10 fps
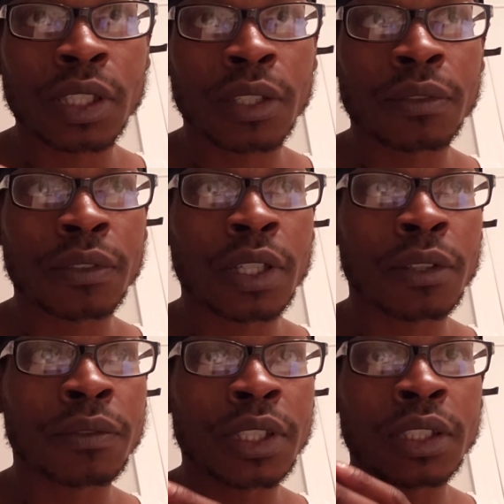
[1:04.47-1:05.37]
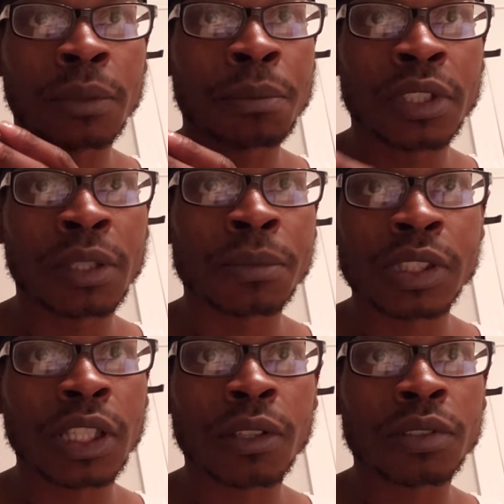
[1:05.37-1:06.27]
of either
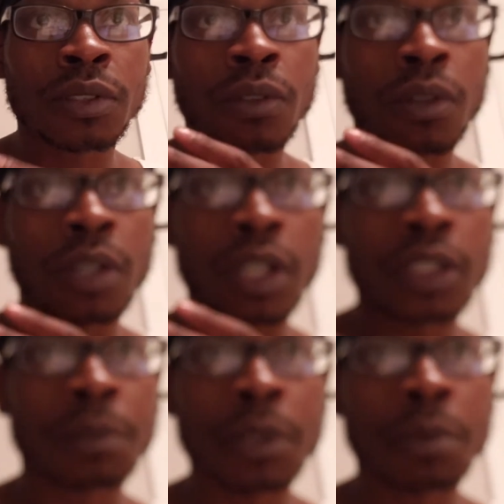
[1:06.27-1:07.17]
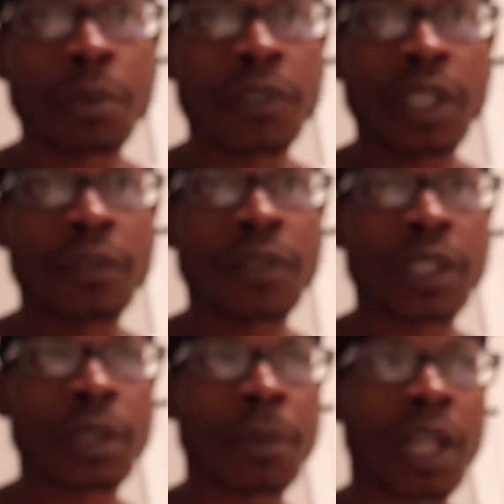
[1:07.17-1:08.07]
themselves or other people being
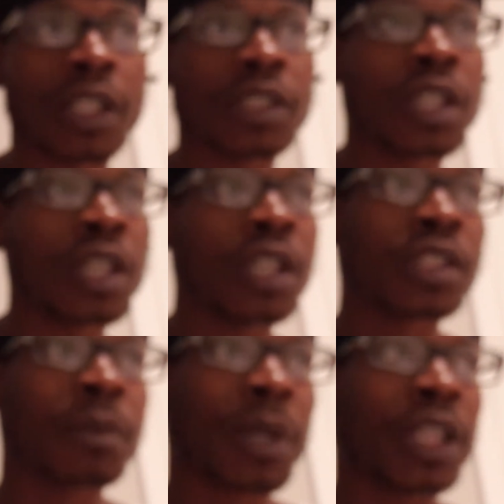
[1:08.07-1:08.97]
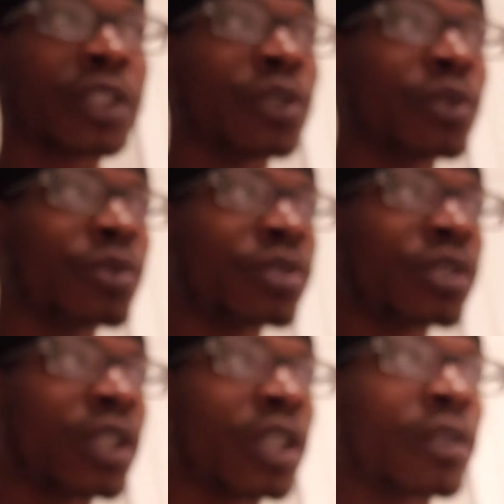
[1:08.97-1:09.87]
victimized. Somebody whose
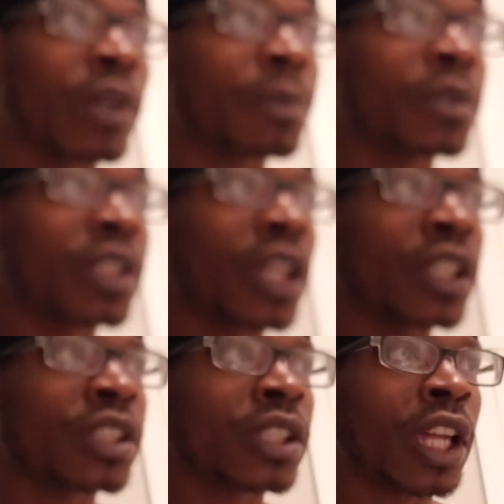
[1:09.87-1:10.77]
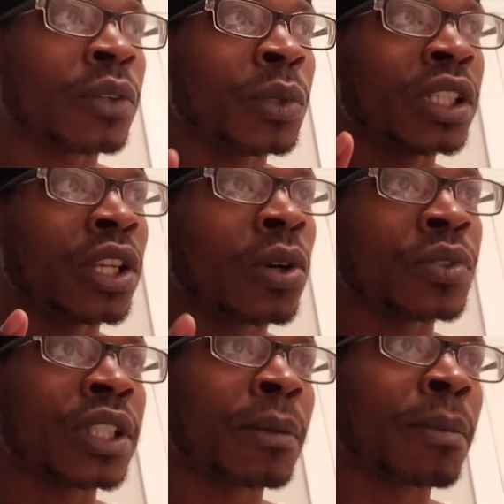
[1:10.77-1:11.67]
reputation, like, we know
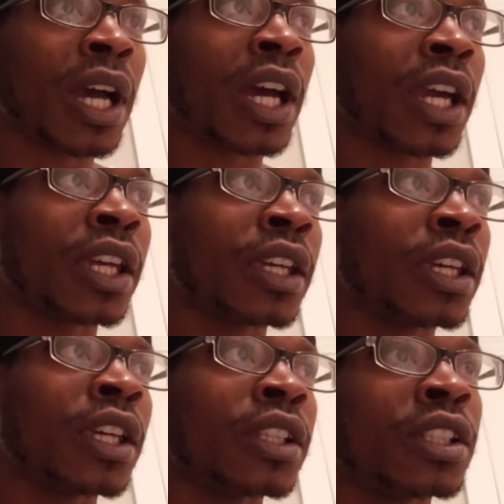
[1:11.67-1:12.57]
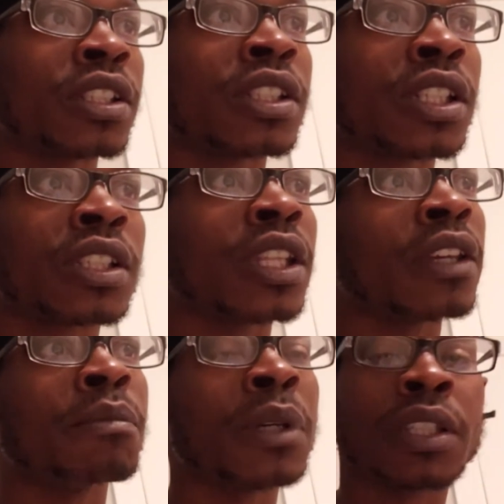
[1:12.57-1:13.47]
them by the shit
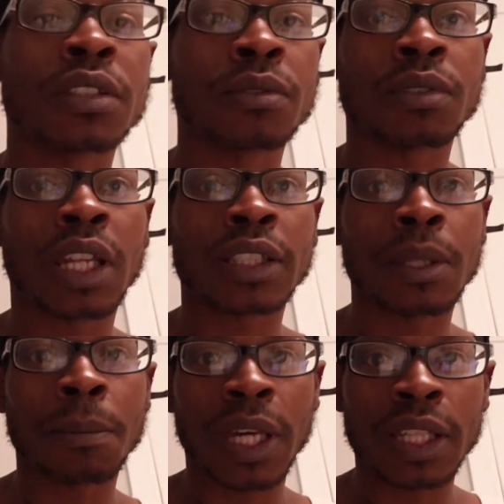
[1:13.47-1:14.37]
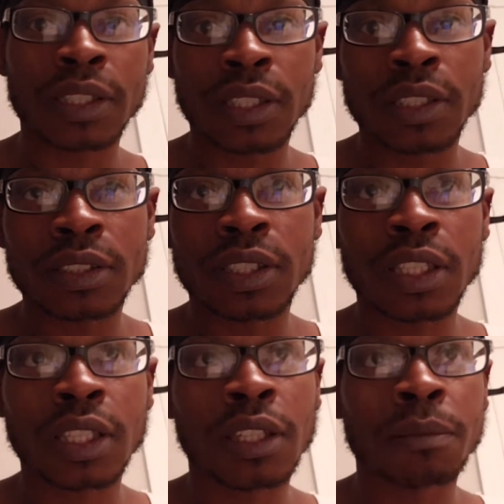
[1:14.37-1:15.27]
they've been through, like the bad things
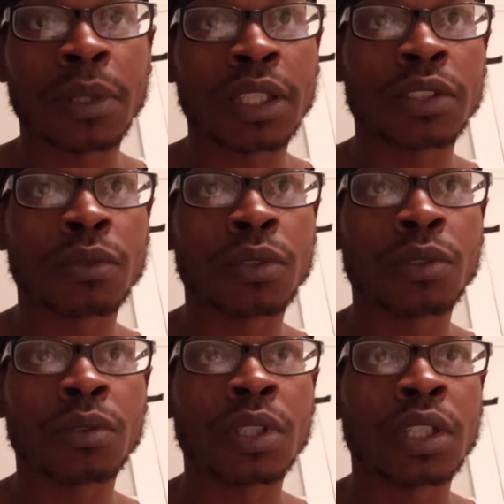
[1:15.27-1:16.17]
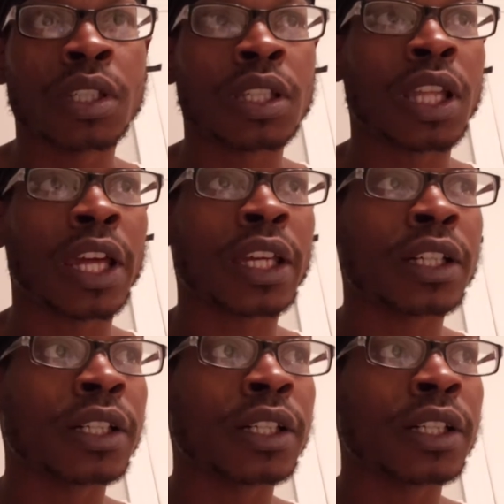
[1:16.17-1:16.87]
that they've been through, like